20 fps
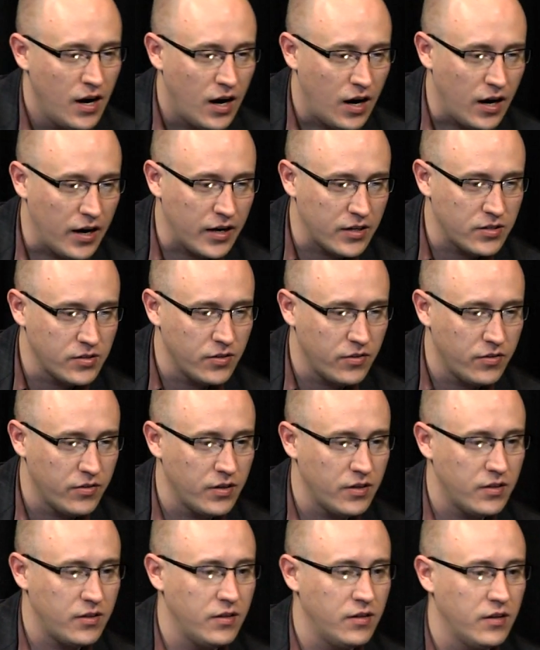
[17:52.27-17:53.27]
I actually
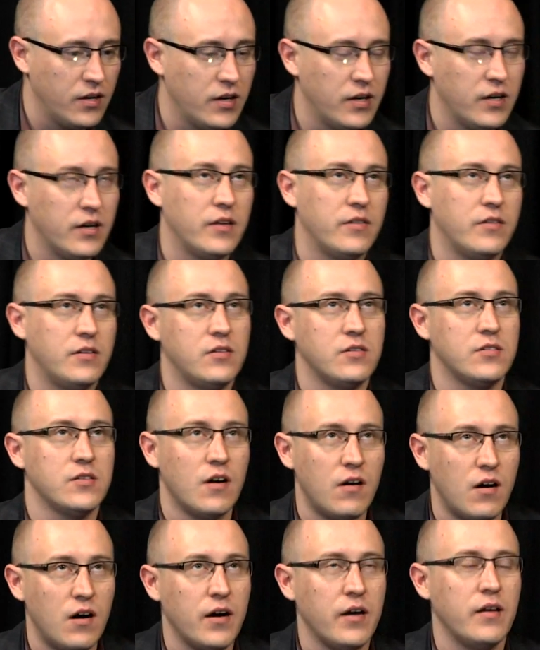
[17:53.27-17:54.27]
think uh, the
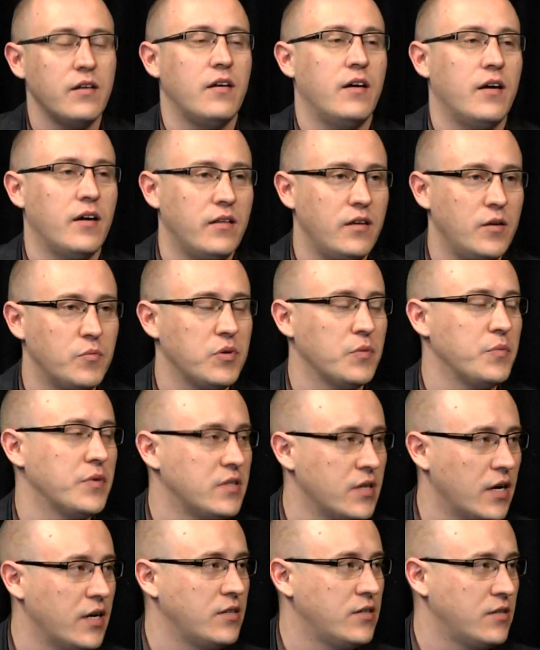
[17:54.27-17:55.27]
design and the
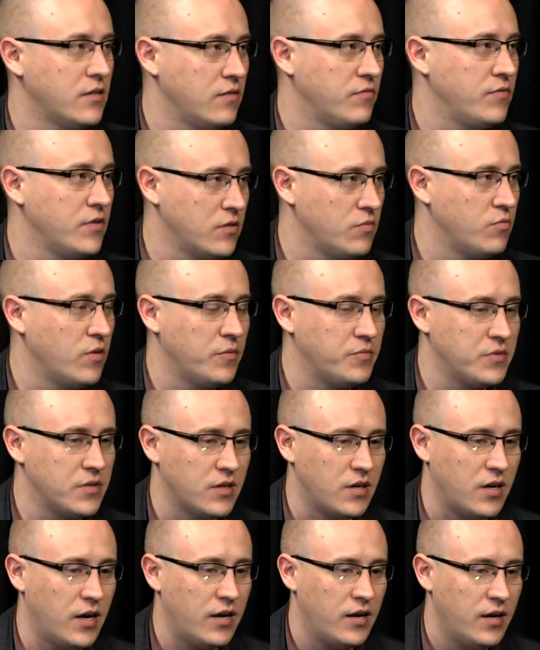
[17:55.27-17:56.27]
implementation of this
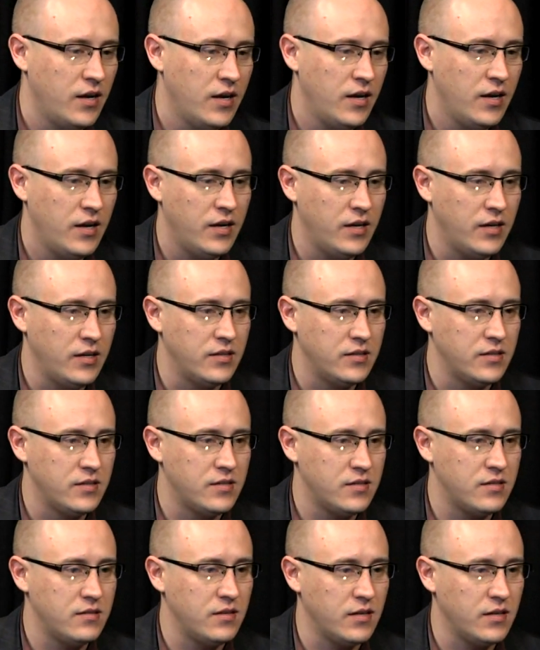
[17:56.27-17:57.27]
website is